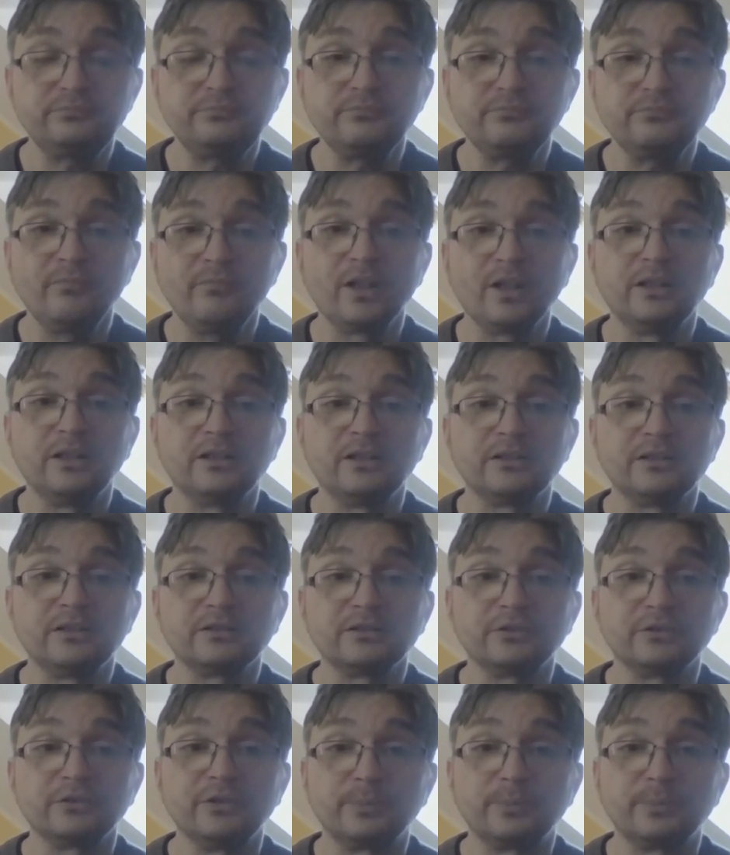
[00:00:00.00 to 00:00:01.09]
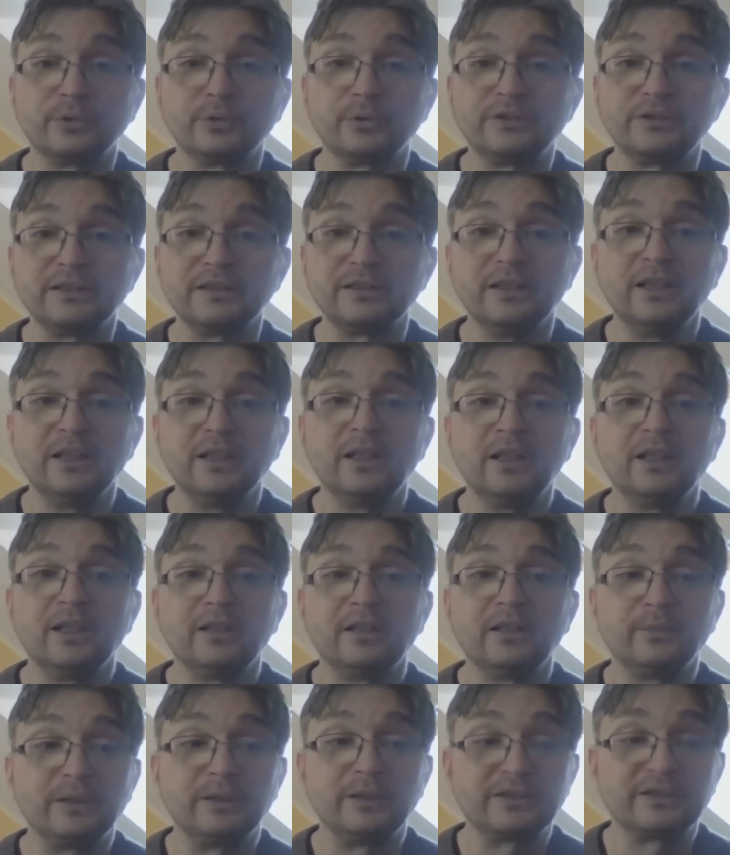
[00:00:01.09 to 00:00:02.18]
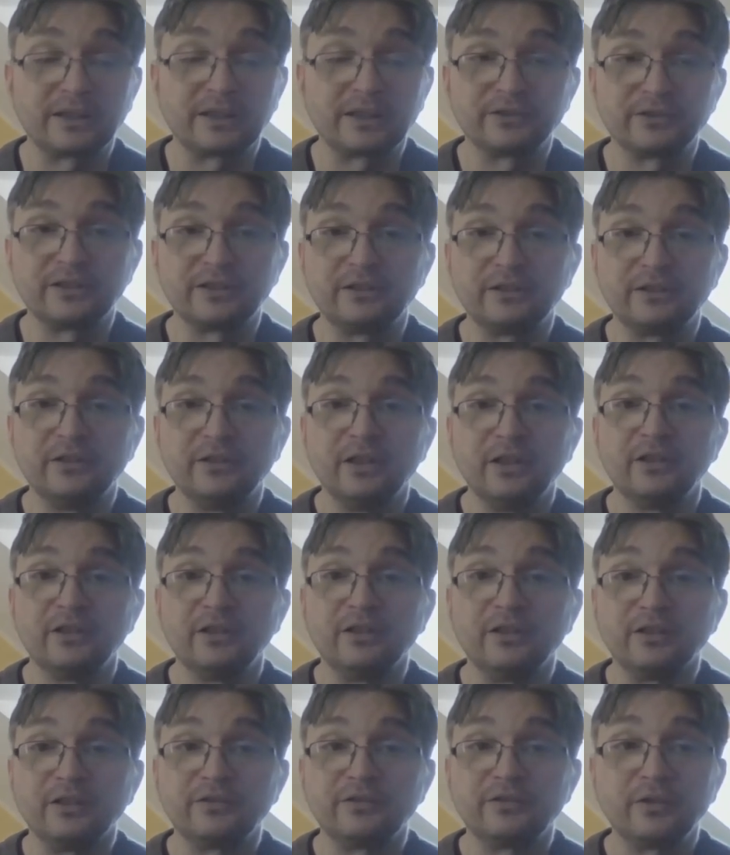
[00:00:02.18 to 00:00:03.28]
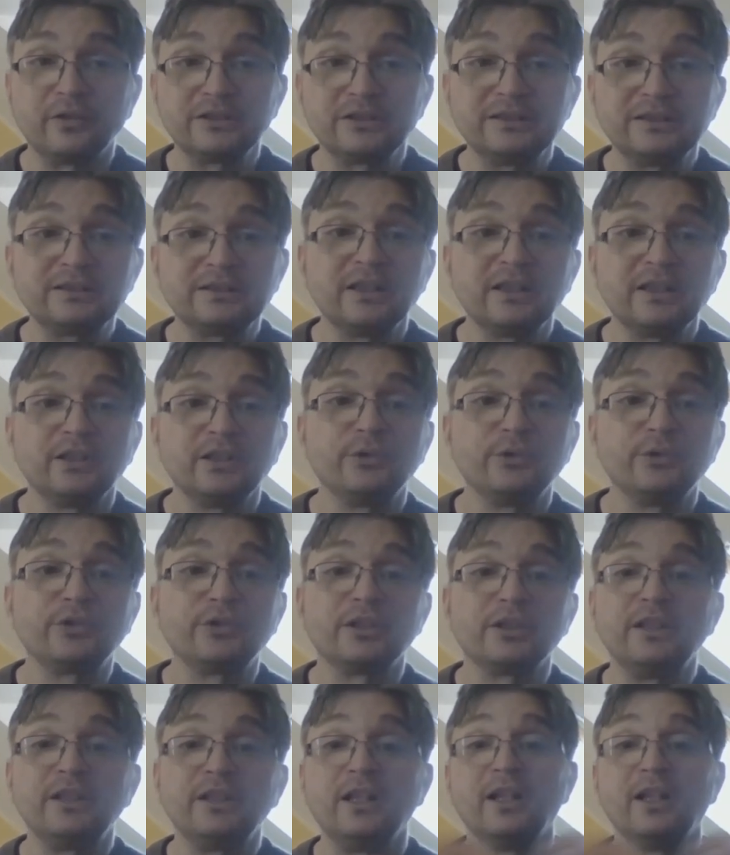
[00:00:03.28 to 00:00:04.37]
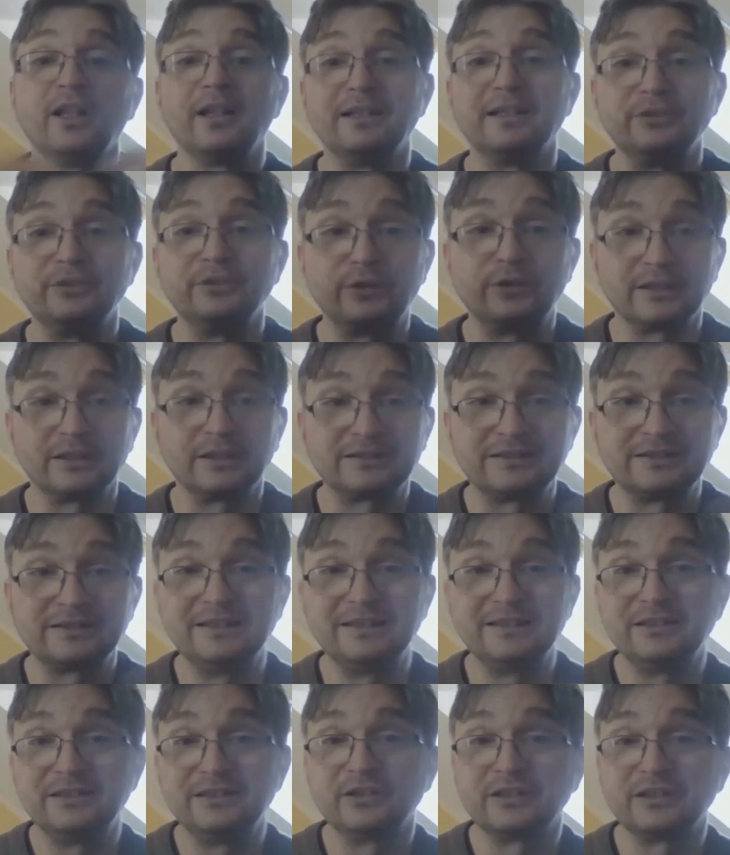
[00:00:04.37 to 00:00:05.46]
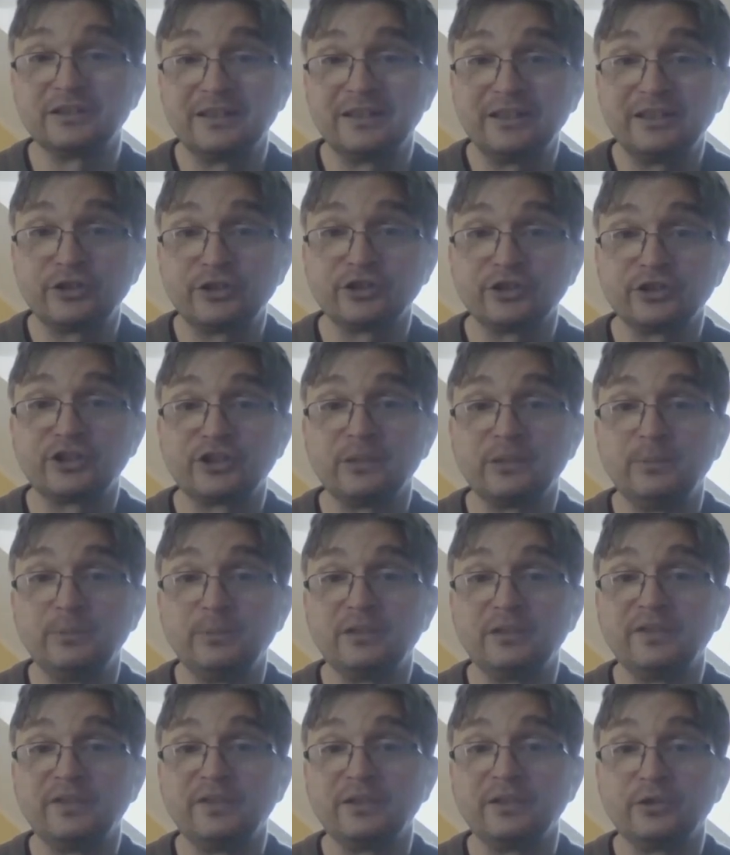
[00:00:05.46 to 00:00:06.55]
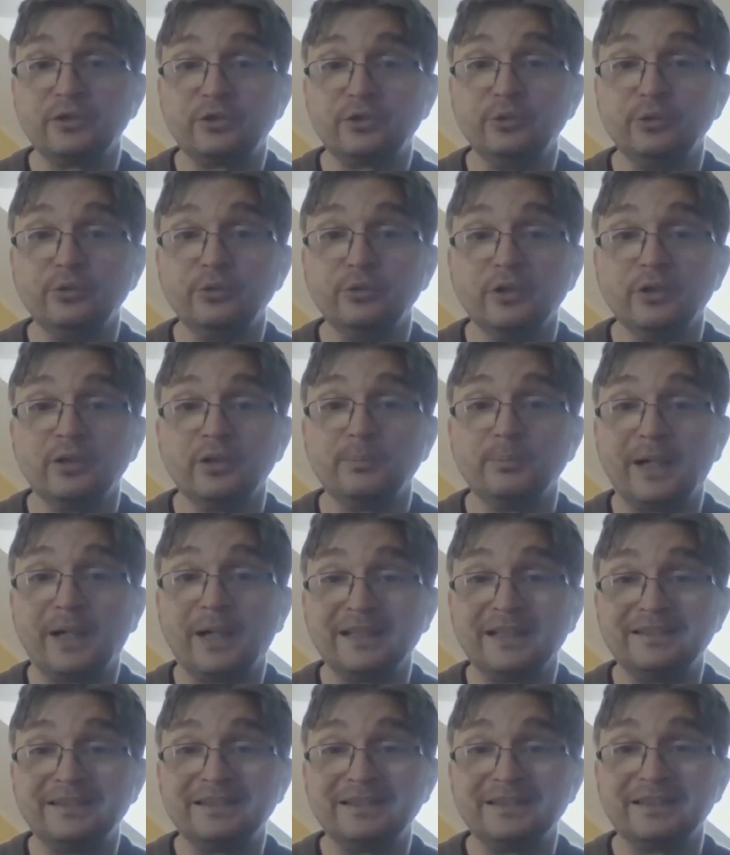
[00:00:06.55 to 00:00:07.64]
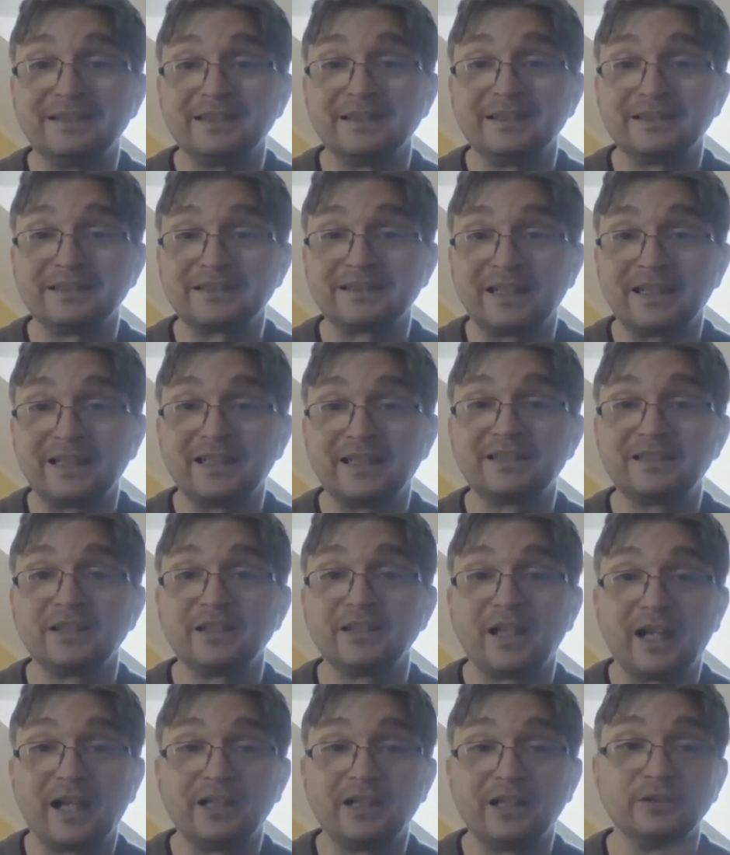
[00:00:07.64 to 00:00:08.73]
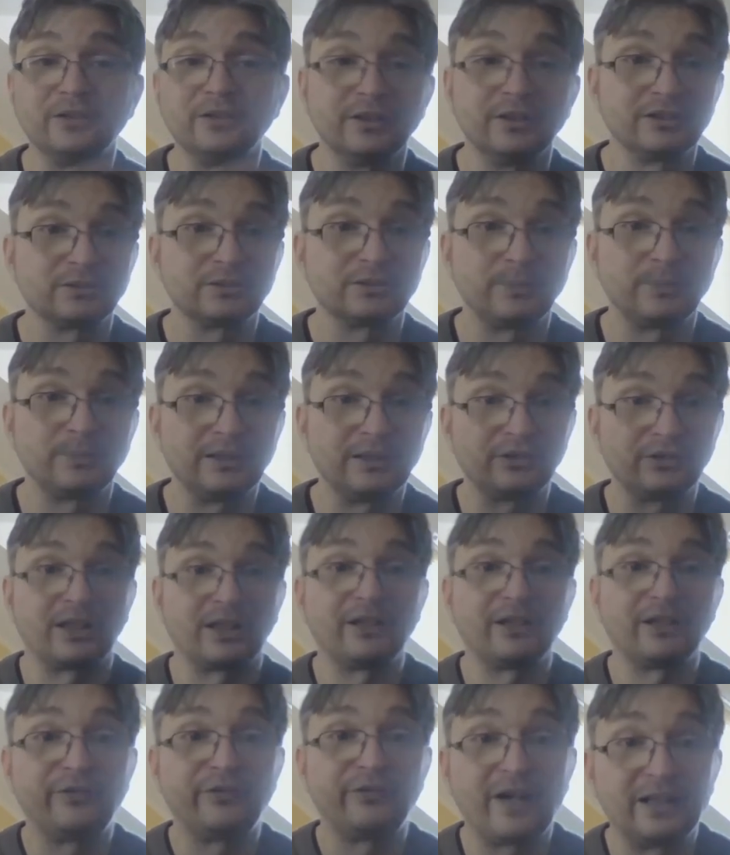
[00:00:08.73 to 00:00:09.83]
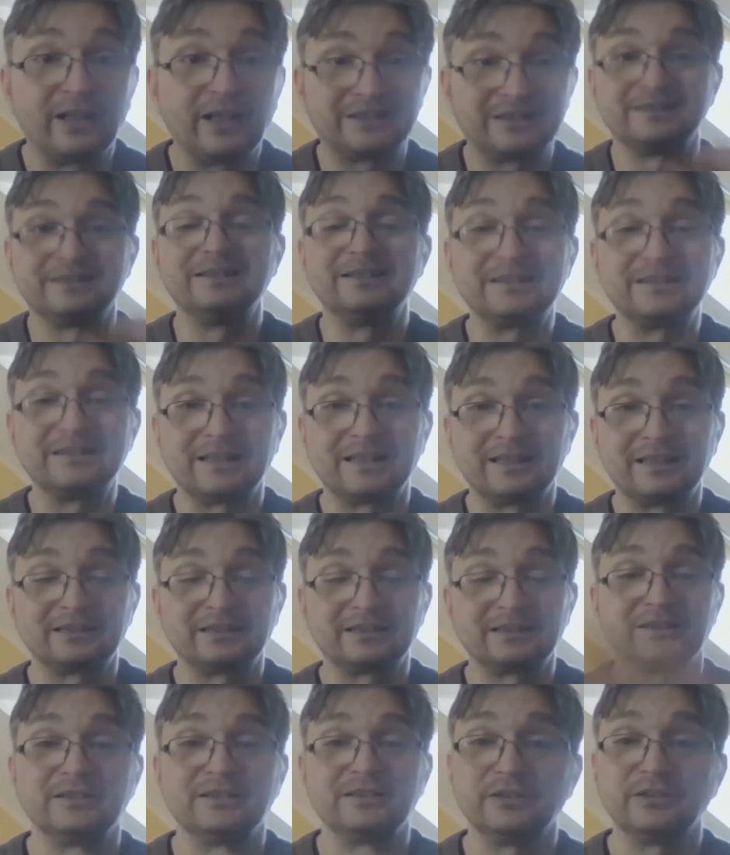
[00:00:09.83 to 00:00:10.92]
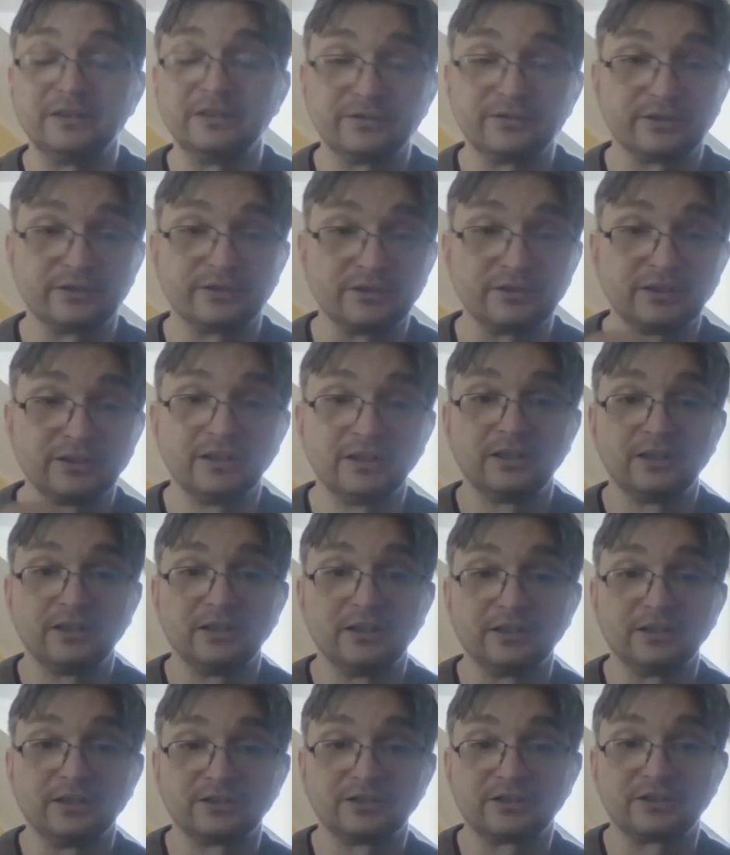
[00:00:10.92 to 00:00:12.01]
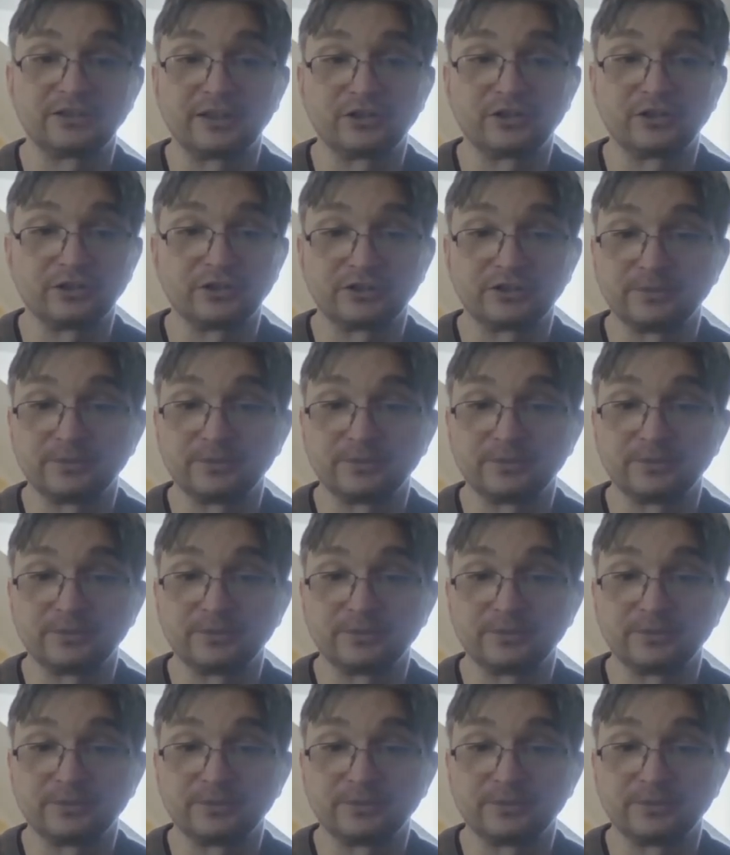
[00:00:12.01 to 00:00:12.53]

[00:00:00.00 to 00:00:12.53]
the protein with secondary forces usually, and you can see the relationship between the two binding sites, how far these are in the different structures.